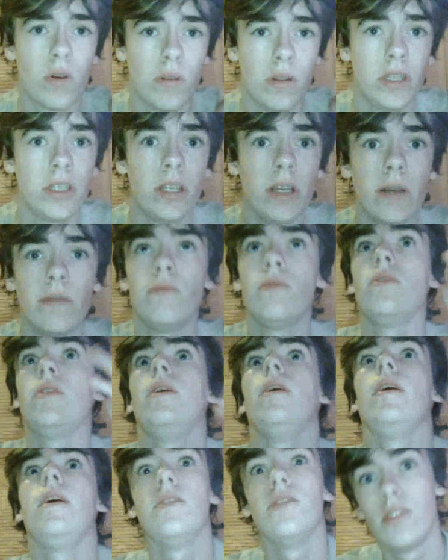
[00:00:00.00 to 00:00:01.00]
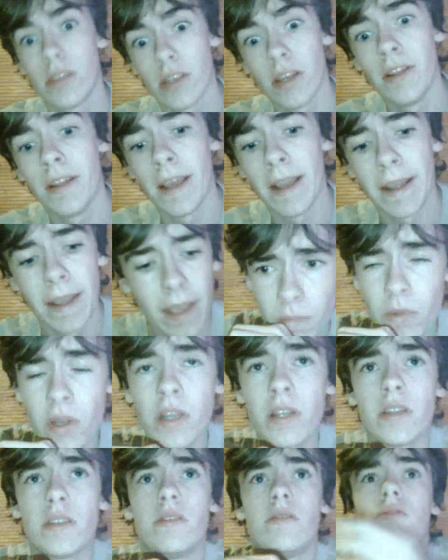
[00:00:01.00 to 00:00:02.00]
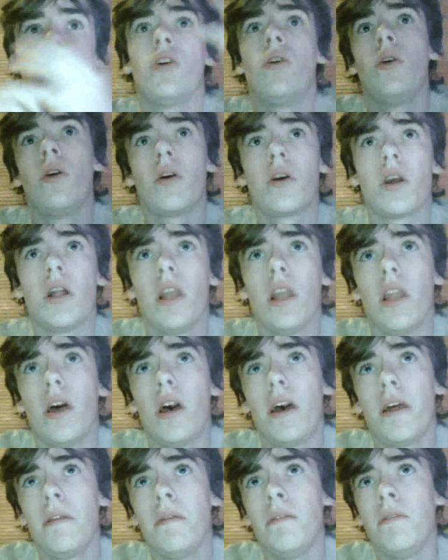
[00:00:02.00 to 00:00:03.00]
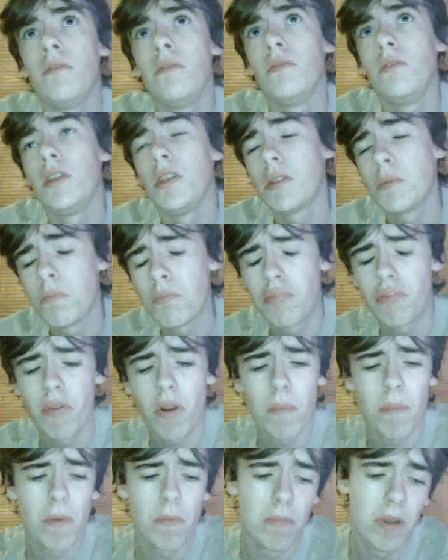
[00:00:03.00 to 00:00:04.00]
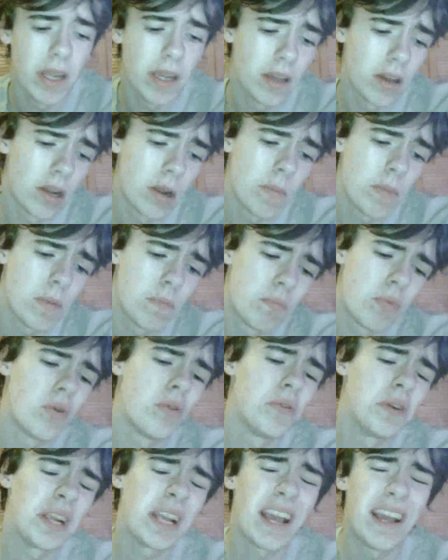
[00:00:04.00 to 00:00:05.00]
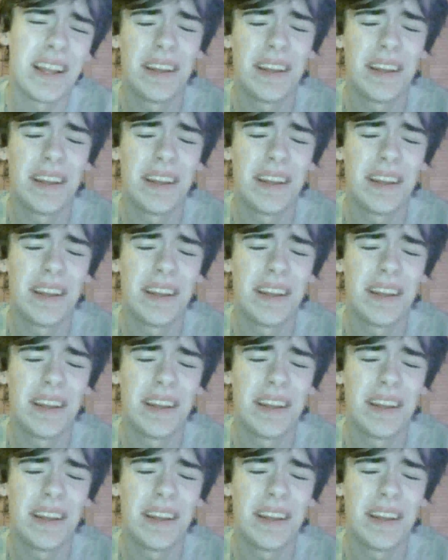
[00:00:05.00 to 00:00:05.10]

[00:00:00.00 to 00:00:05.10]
holy shit, it's Sunday. I'm gonna talk a lot, and it's probably gonna be boring